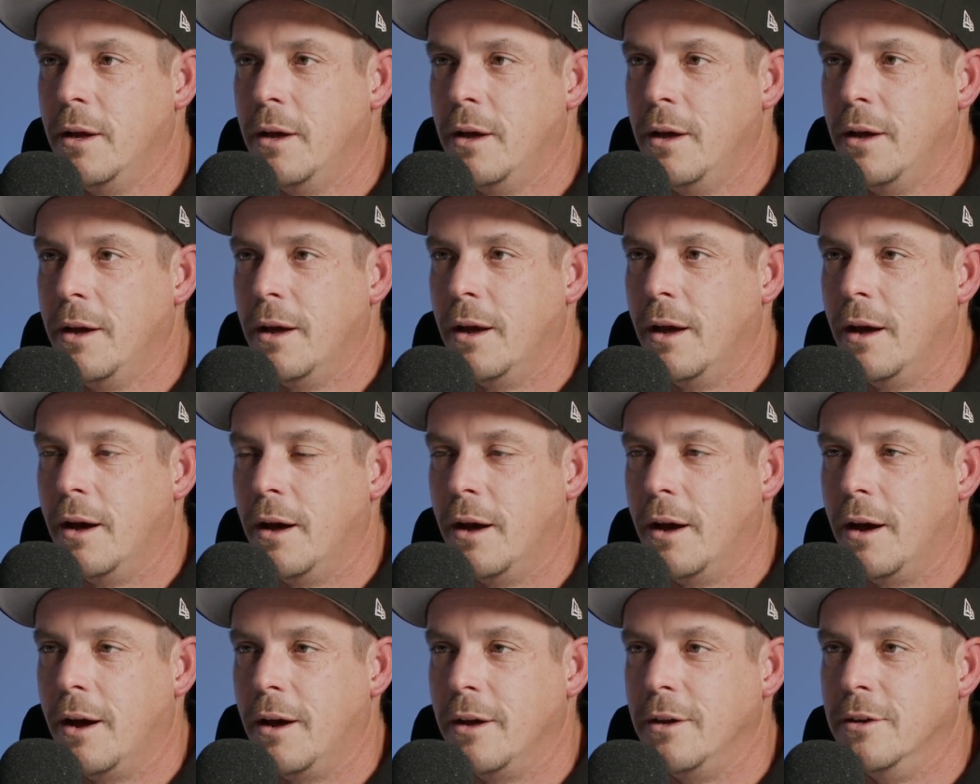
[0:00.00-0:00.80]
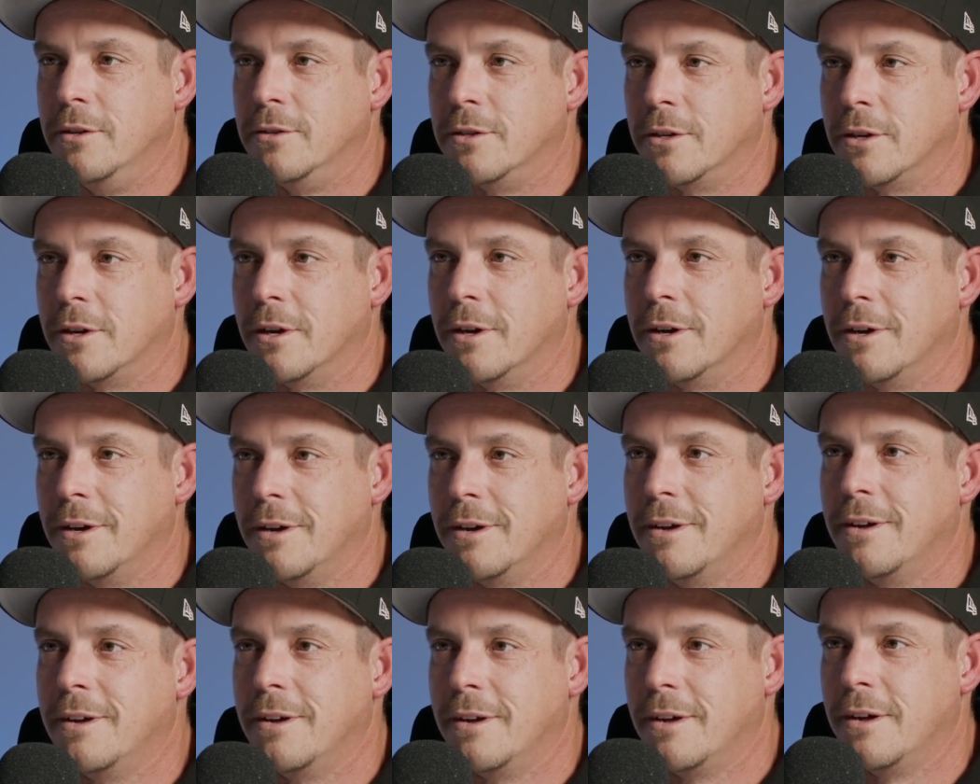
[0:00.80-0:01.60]
Yeah, that's uh, crazy for them,
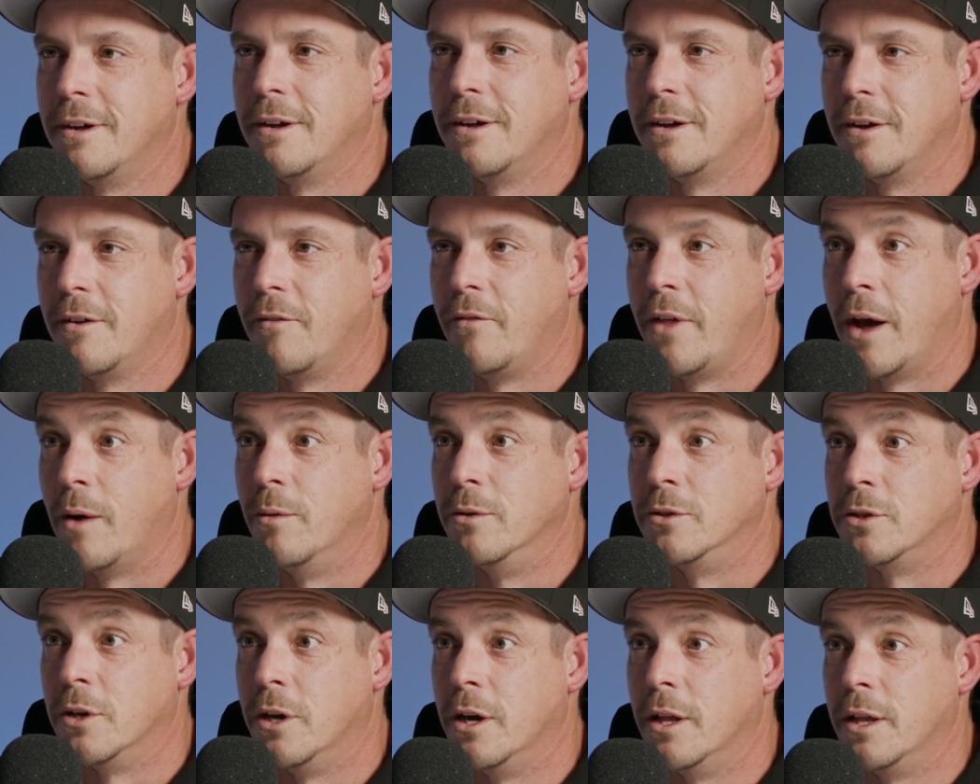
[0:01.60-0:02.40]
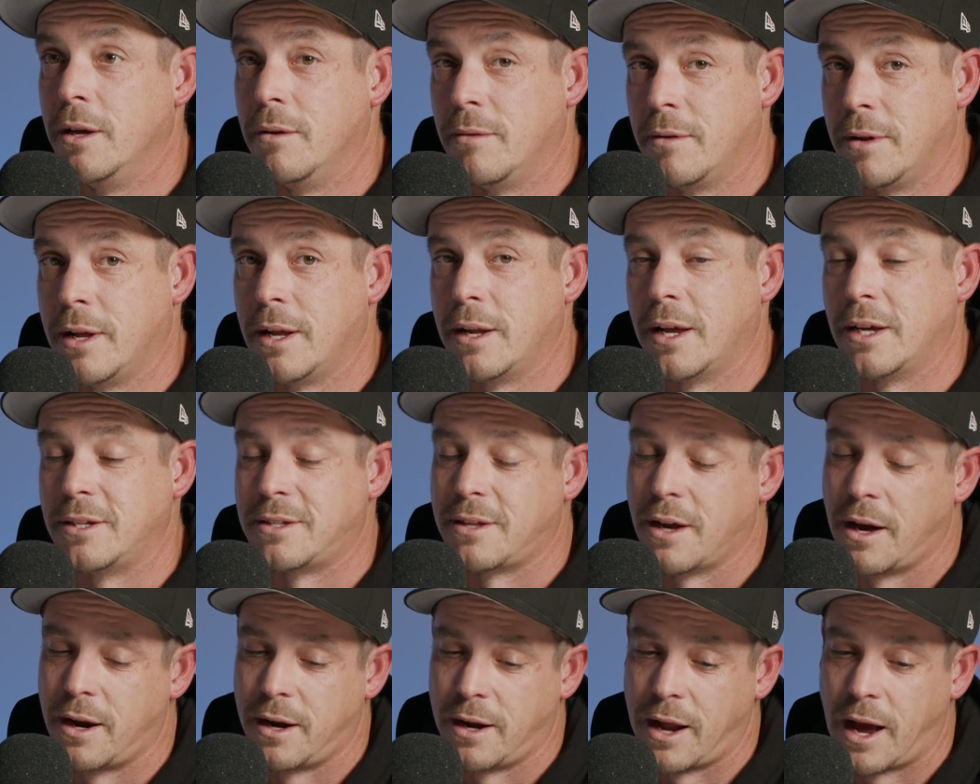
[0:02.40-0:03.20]
man. That's a bit out. That there. was early, and then they
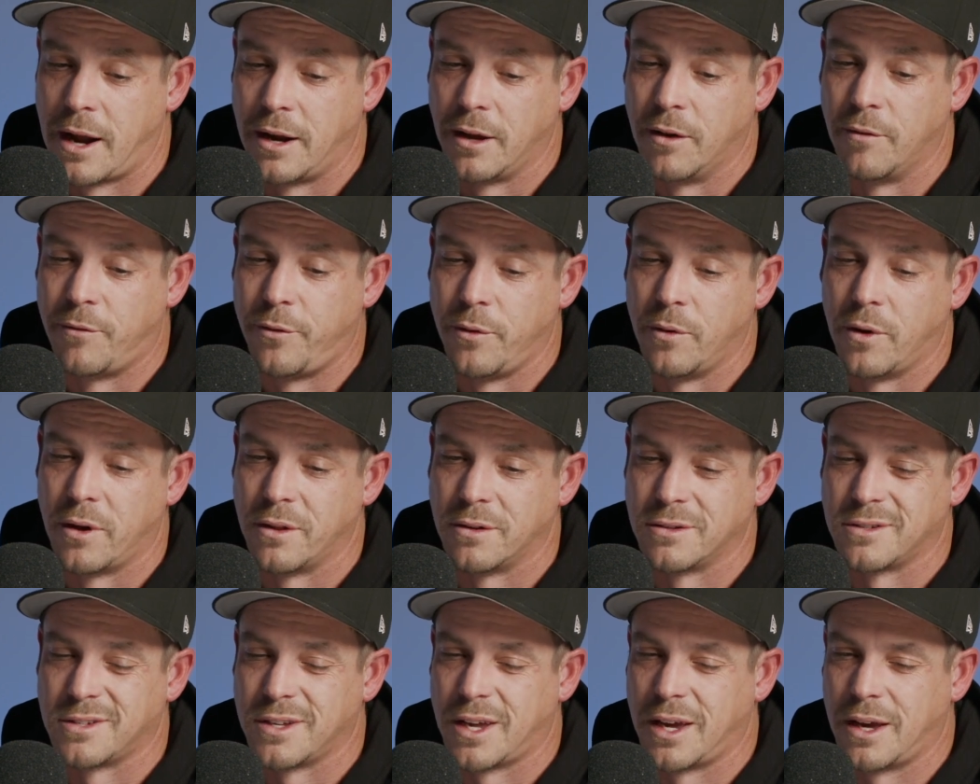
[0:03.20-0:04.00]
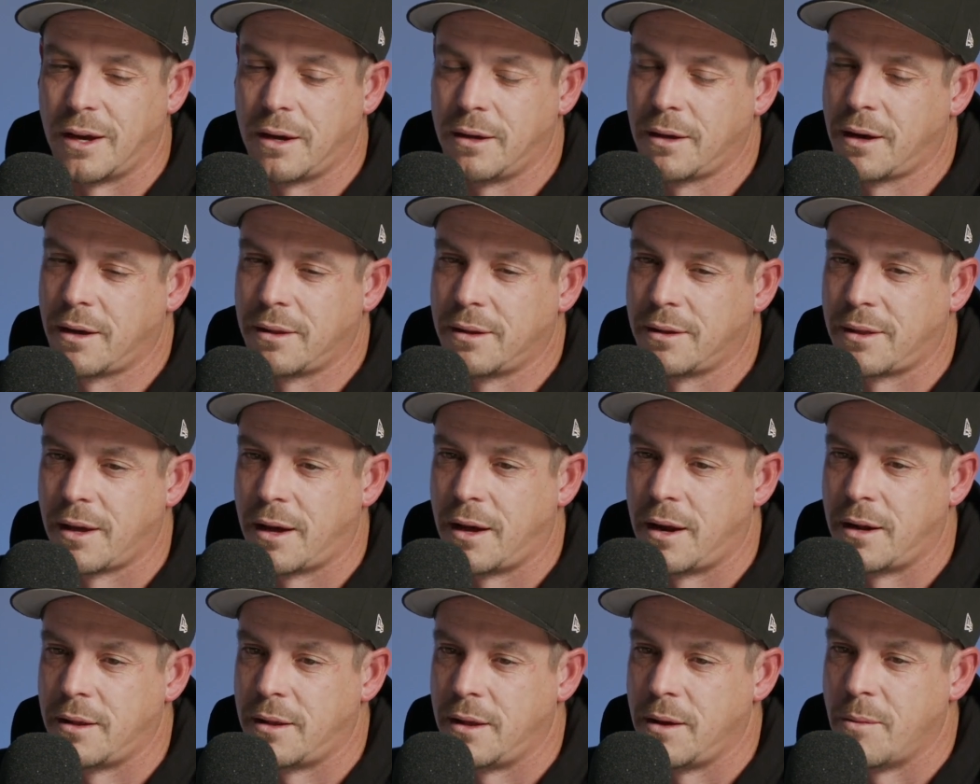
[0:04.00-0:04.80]
started adding a few others. They, I think they
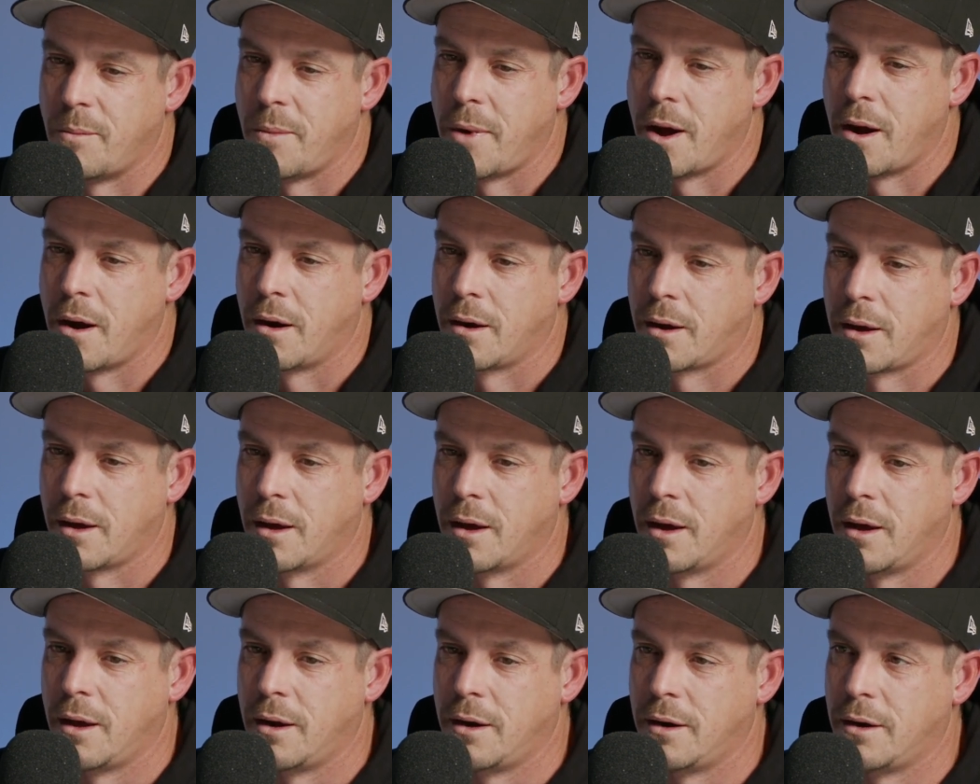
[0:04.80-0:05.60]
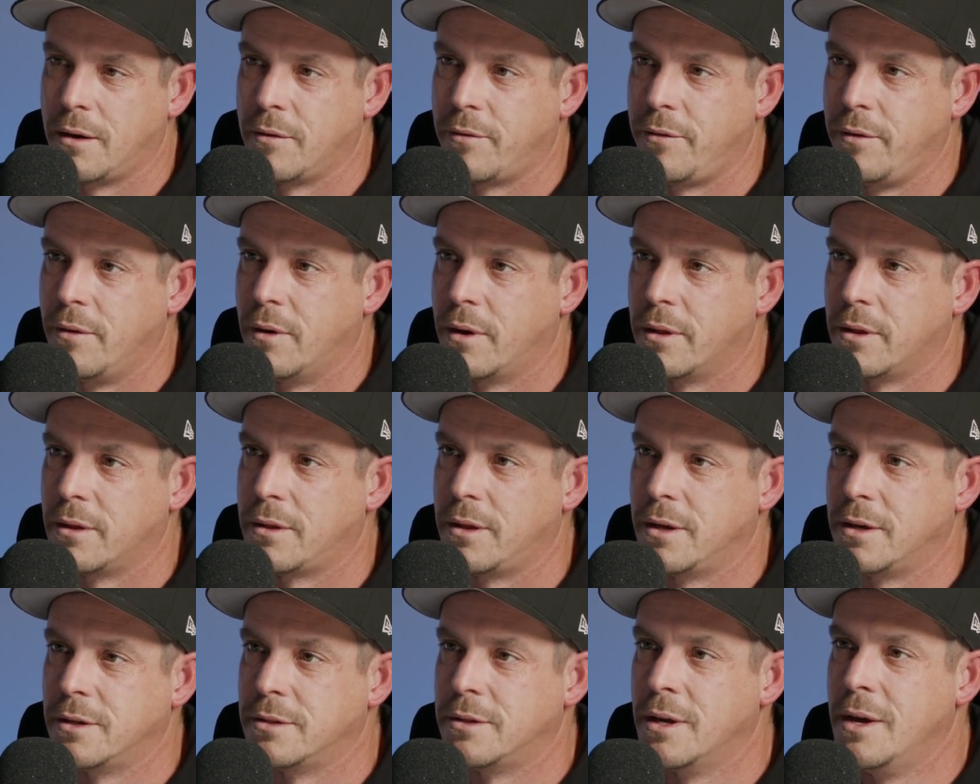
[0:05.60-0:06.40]
added the American and a few other
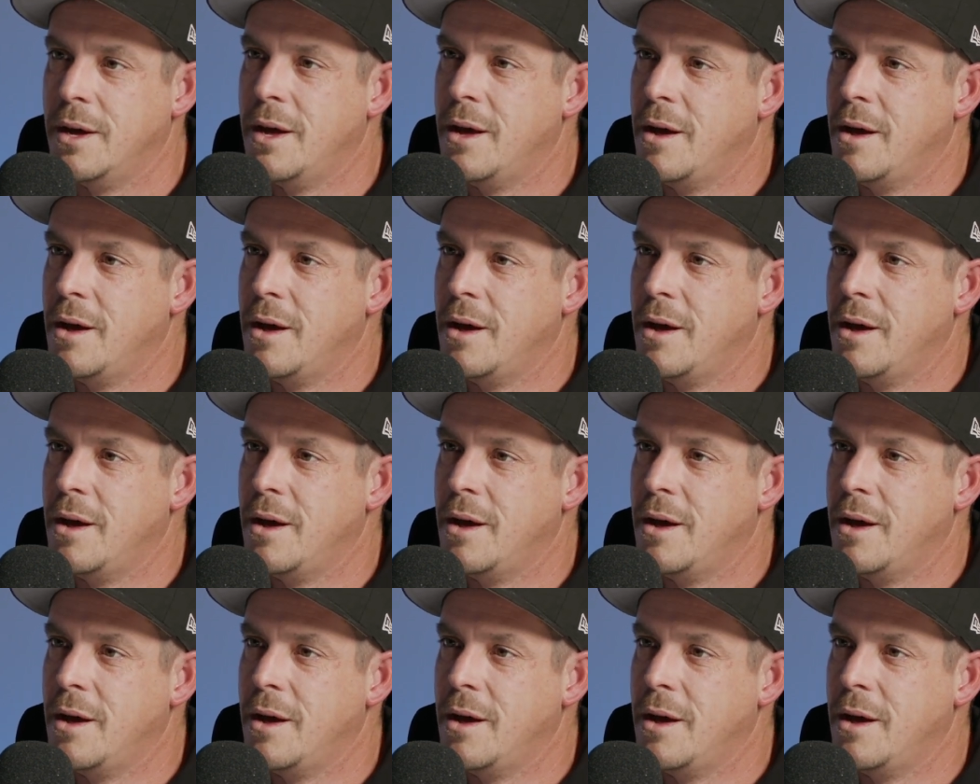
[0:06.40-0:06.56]
things.